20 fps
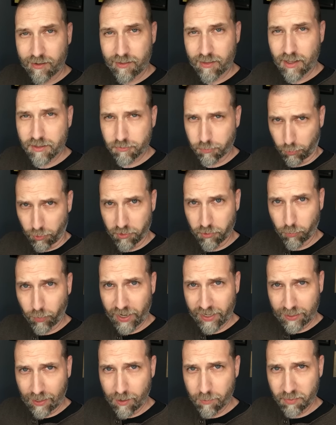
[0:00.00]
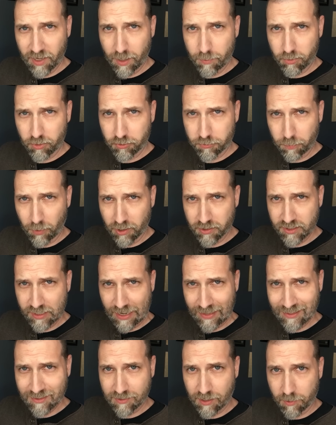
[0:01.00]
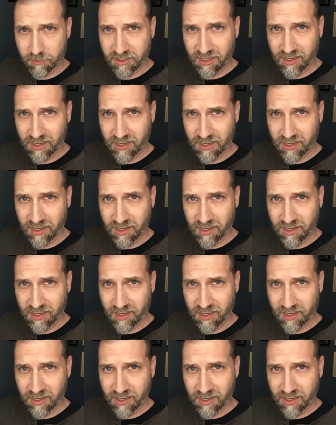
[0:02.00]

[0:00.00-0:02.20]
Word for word: And that's where the Wacom Bamboo Smart Stylus comes